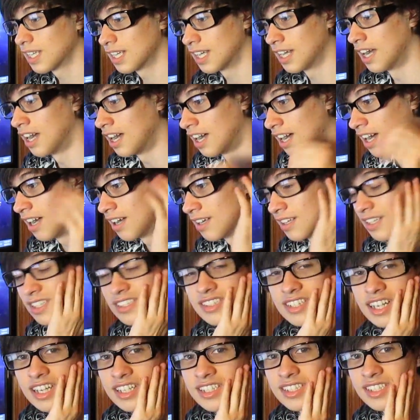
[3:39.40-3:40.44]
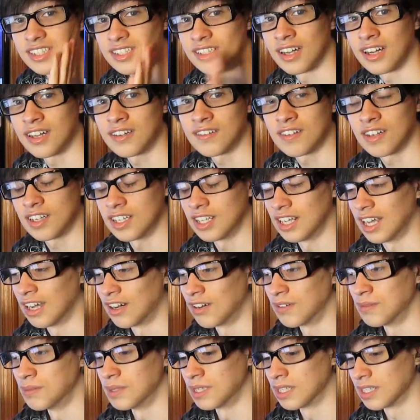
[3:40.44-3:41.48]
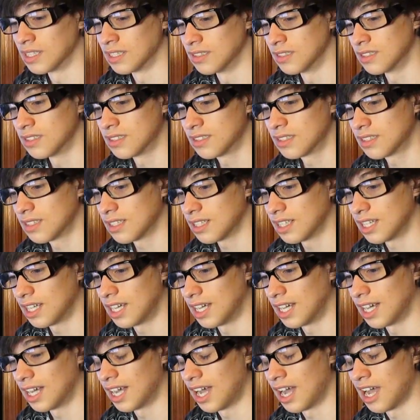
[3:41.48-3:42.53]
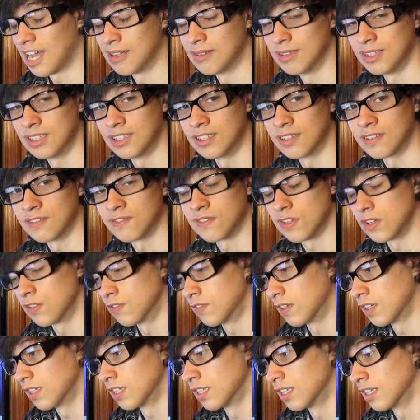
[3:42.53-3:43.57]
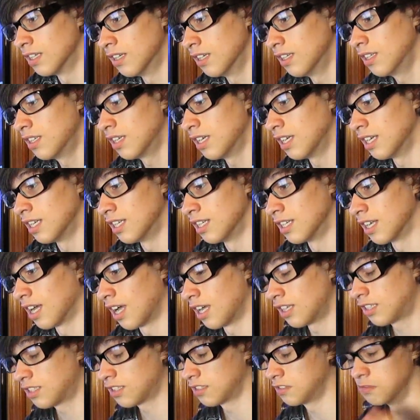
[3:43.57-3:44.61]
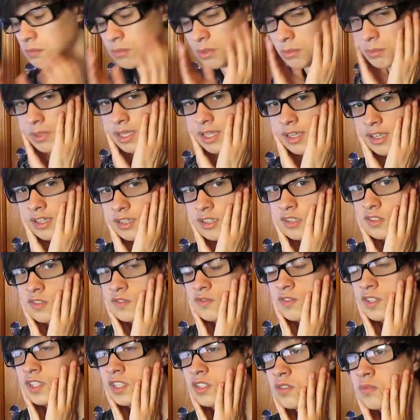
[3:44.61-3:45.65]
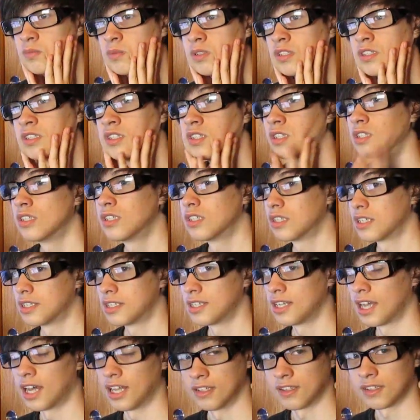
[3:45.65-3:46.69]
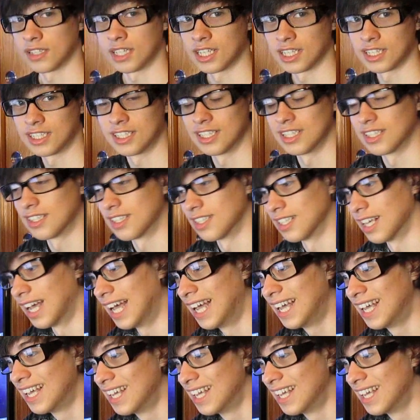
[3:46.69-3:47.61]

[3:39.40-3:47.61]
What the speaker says: la. It's actually not right now because I don't feel very good and I shouldn't even be making this video, but yeah, I look like shit today.